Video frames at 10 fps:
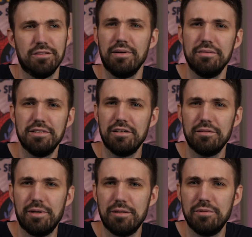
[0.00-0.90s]
sometimes they're
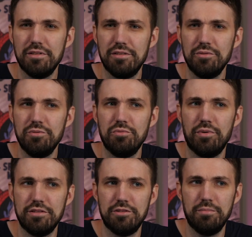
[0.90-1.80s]
comparable to
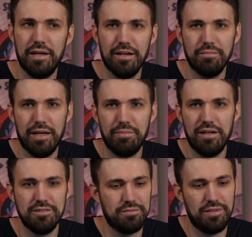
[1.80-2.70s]
what you pay on
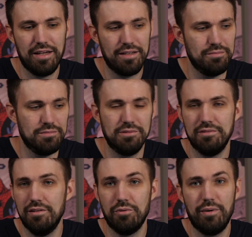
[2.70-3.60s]
PayPal,
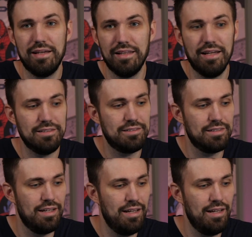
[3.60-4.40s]
sometimes they're way less.